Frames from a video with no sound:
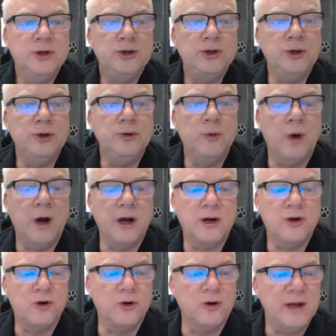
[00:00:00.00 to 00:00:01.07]
to
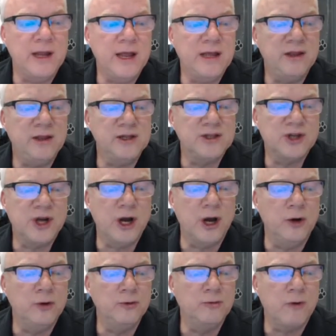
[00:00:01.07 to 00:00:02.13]
create this
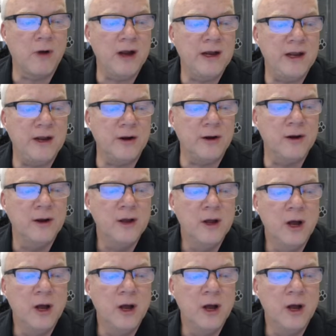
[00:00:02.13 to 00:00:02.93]
code right here.